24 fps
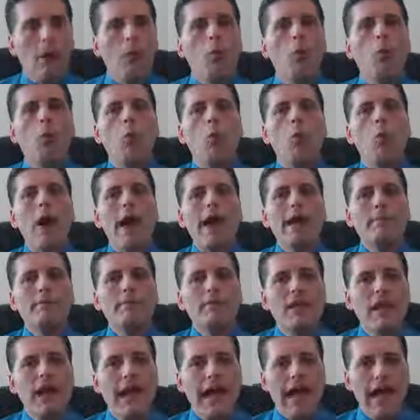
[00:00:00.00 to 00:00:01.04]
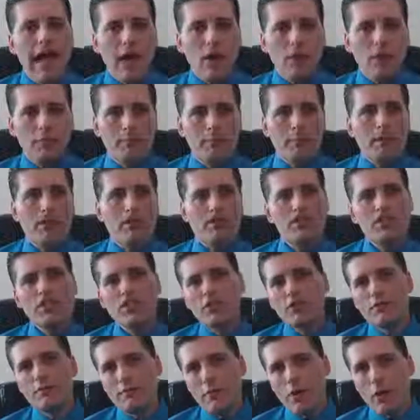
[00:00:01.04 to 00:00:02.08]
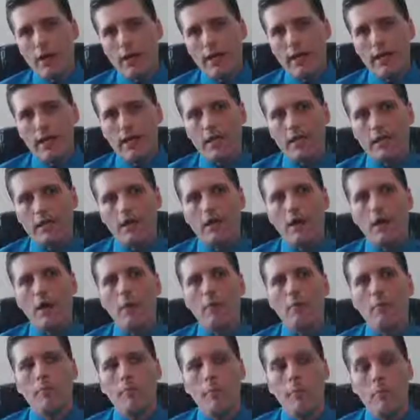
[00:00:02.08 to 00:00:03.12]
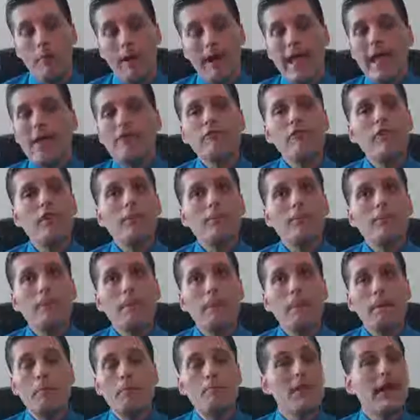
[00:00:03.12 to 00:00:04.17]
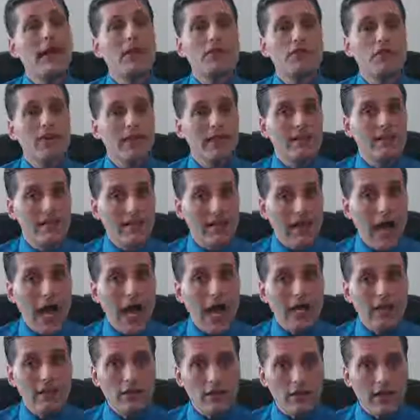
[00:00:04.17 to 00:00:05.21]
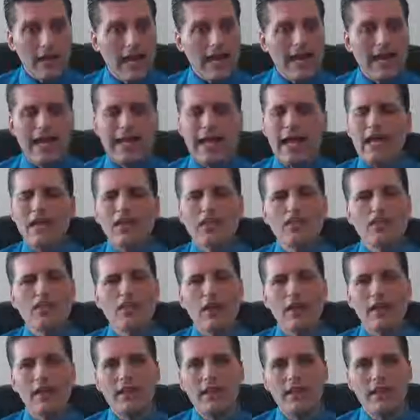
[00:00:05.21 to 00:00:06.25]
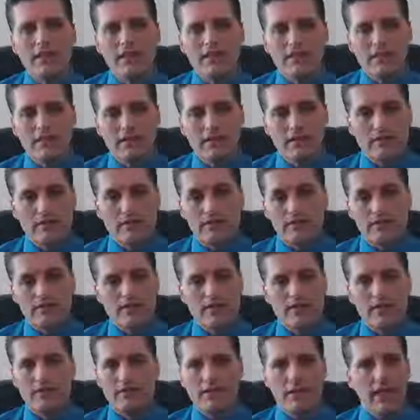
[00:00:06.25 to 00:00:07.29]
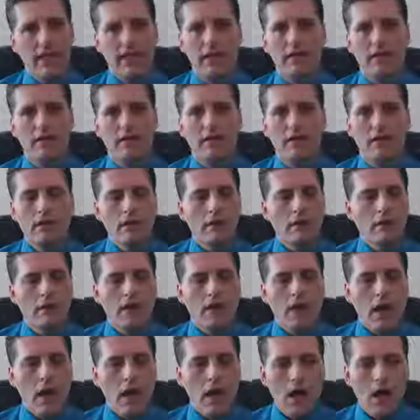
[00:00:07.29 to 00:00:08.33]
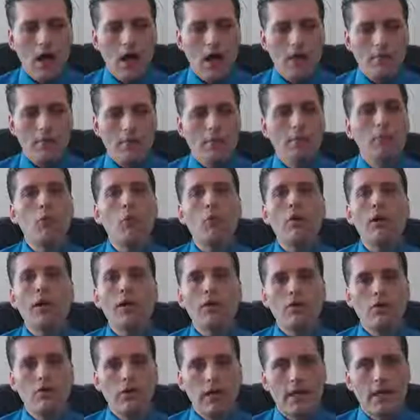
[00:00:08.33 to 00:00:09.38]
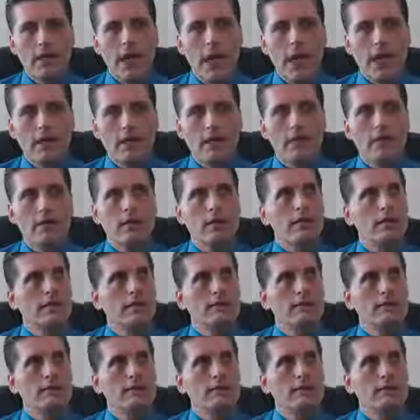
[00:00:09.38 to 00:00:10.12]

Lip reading: Wiped out, because this market, by every metric that I look at, and I study this thing morning, noon, and night,